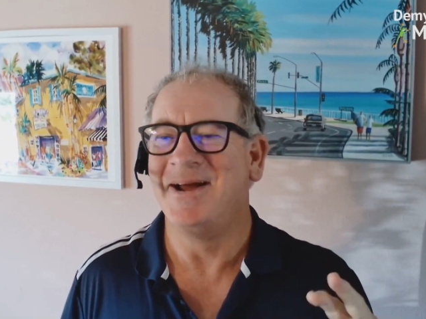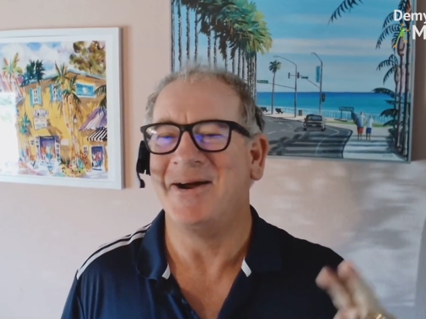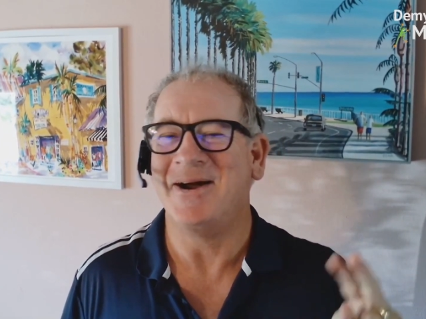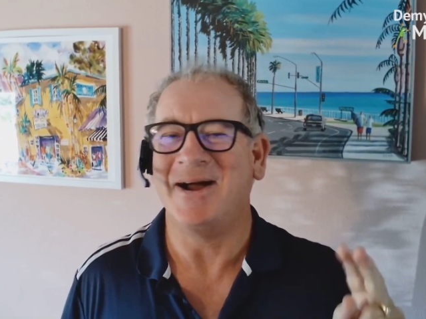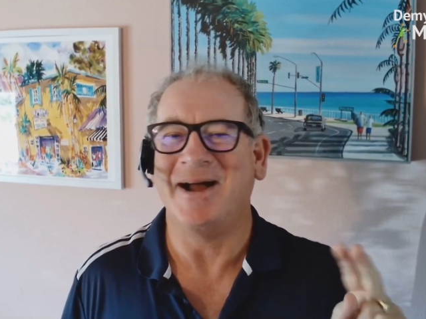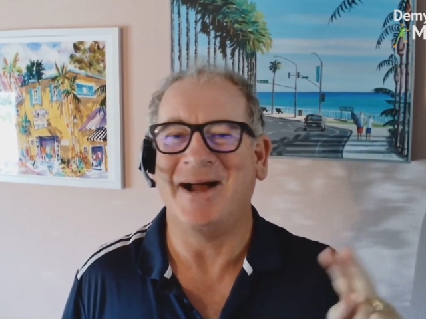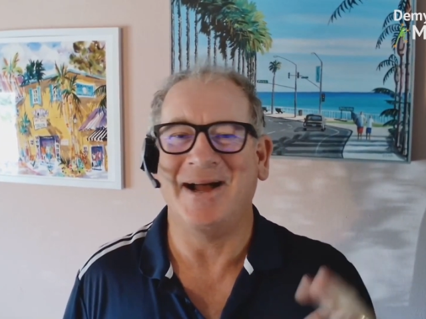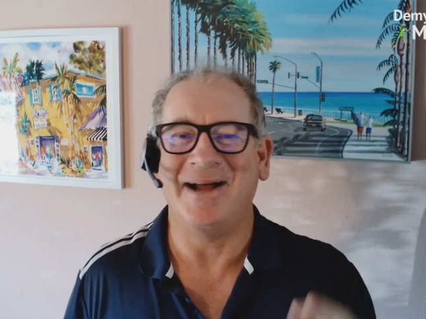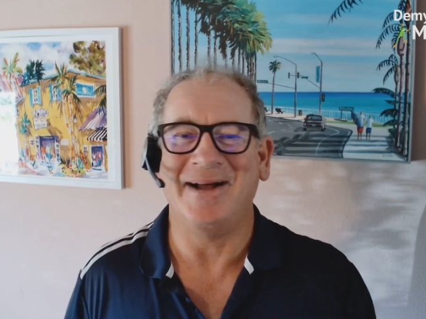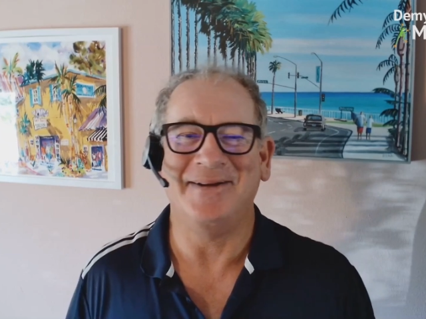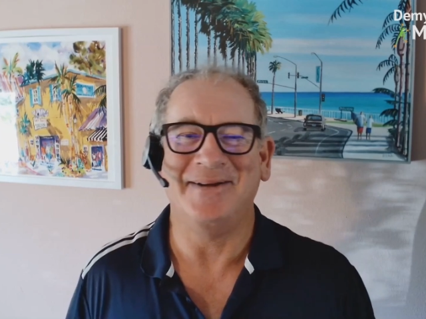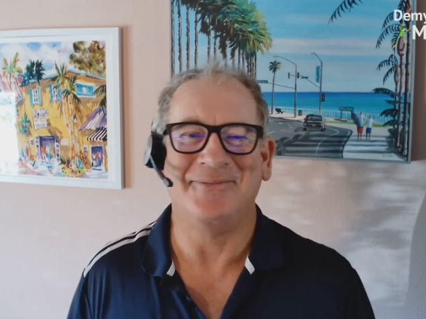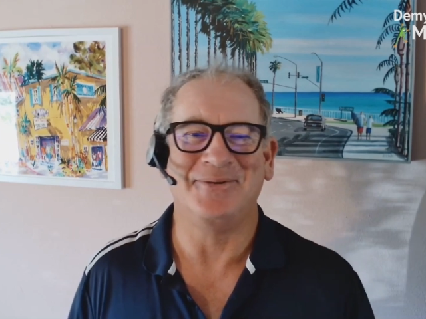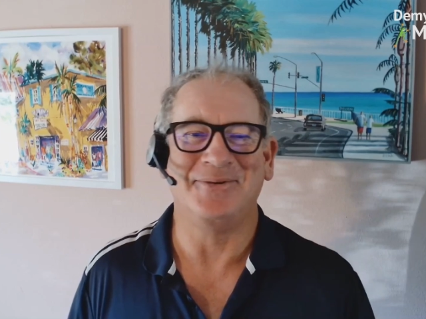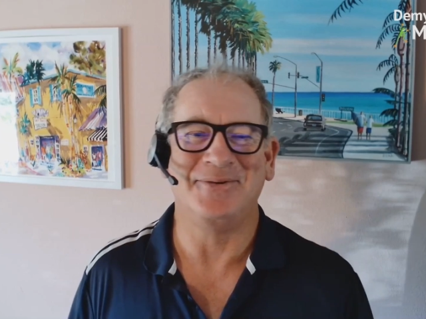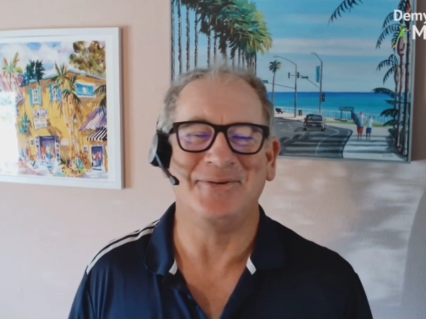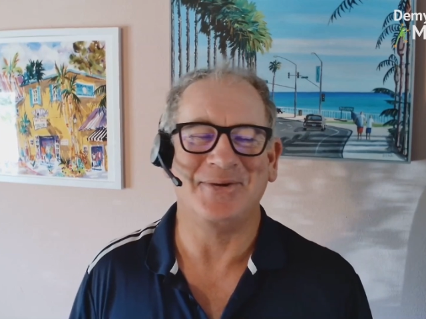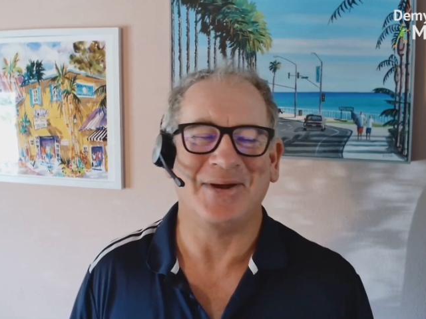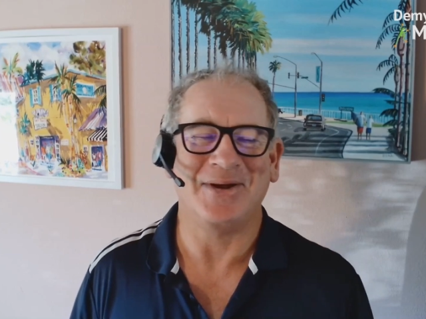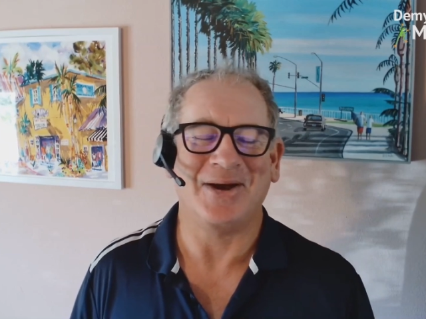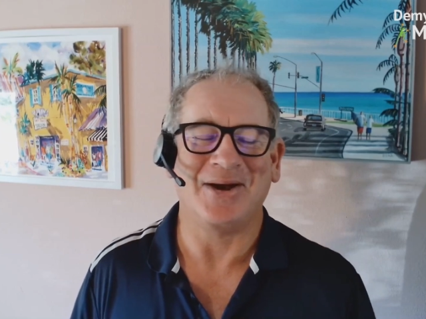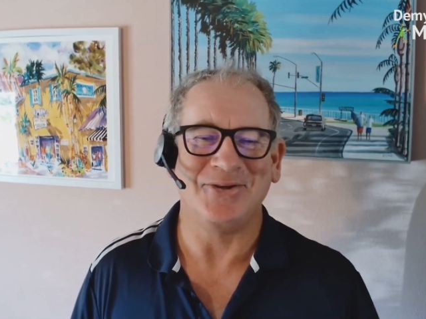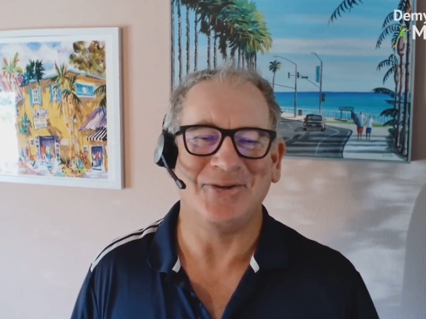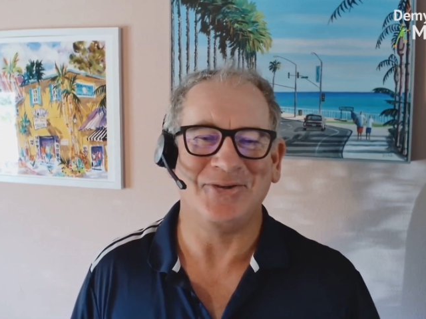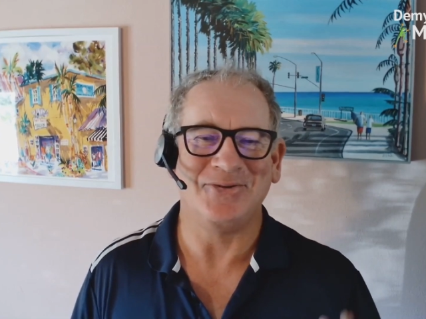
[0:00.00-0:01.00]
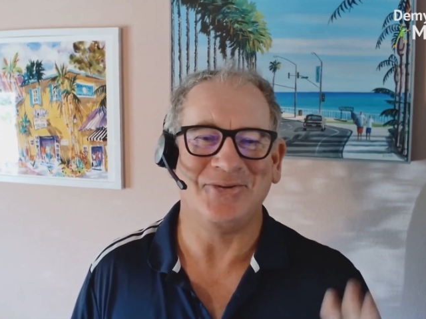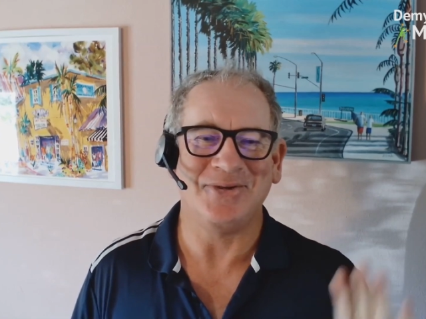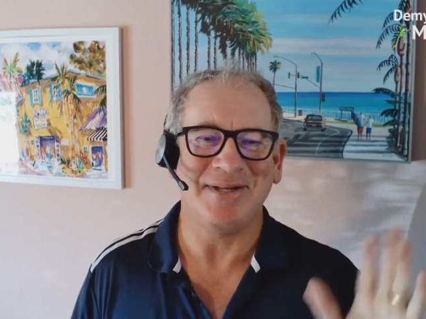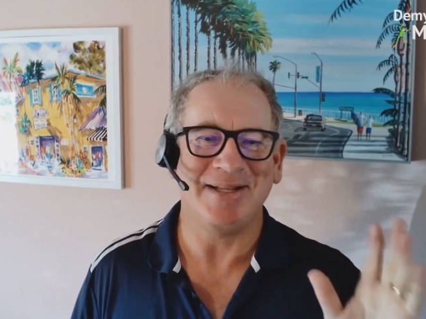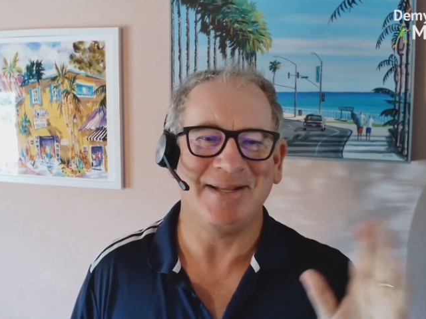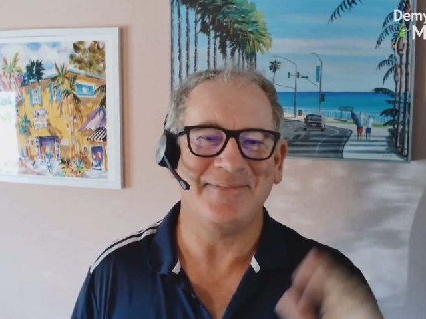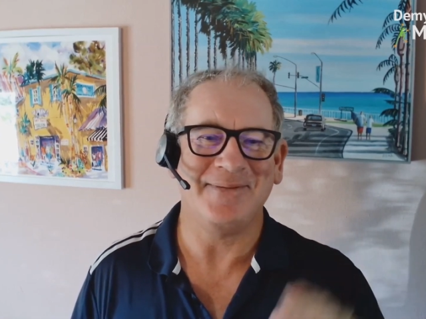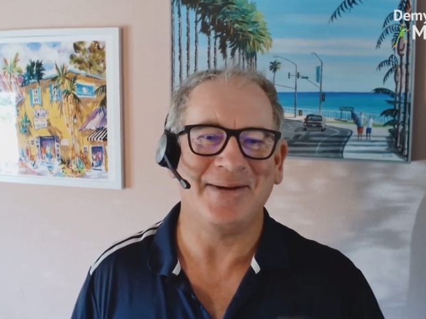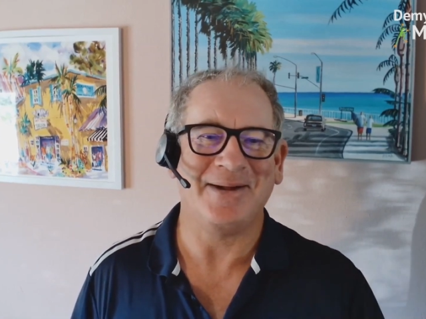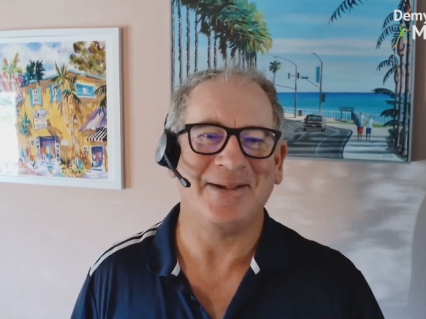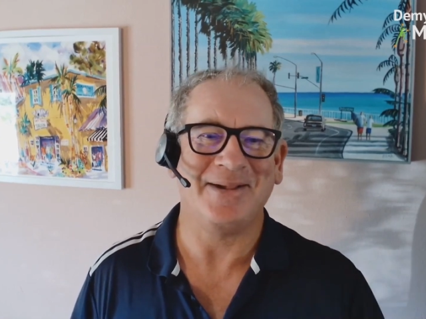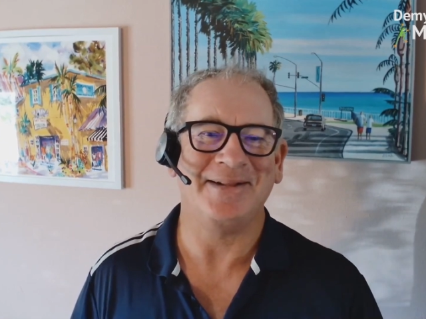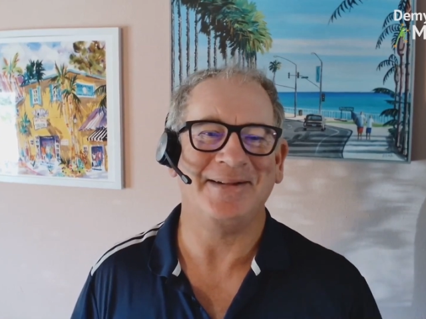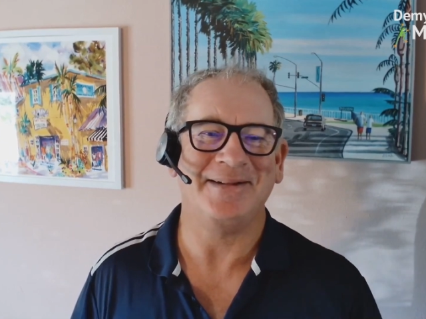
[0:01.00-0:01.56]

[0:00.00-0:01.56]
We're all doing email